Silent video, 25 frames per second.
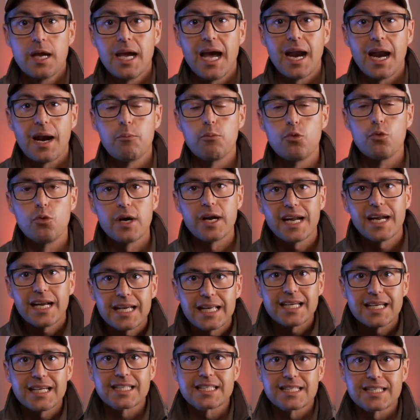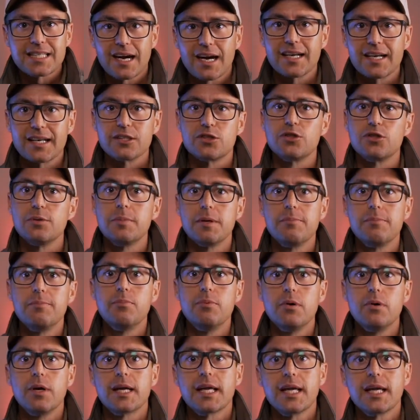And I'm really excited to be
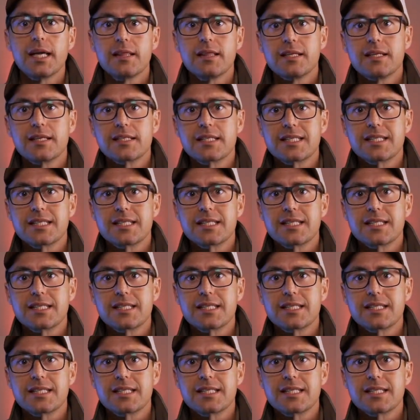bringing this